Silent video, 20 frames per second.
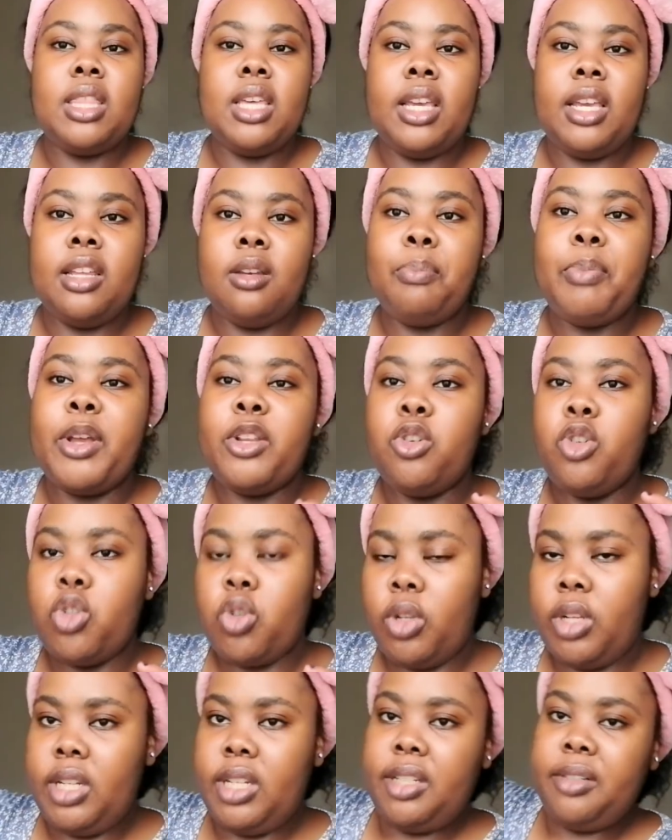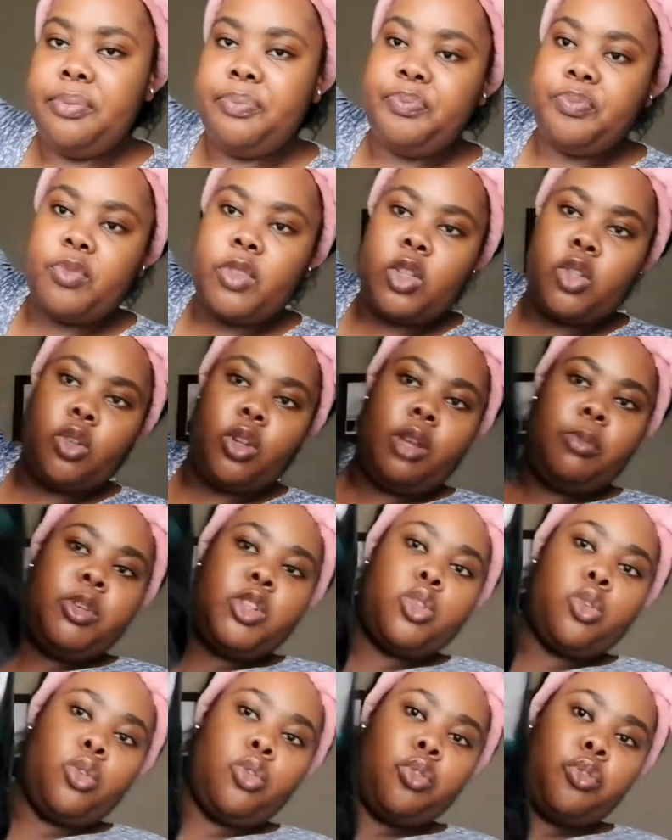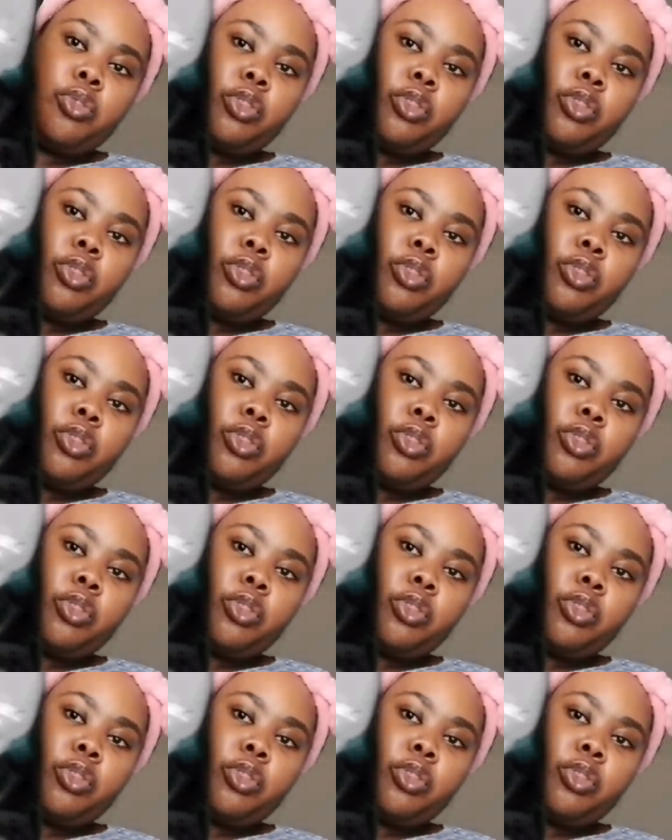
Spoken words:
then, but usually, so let me show you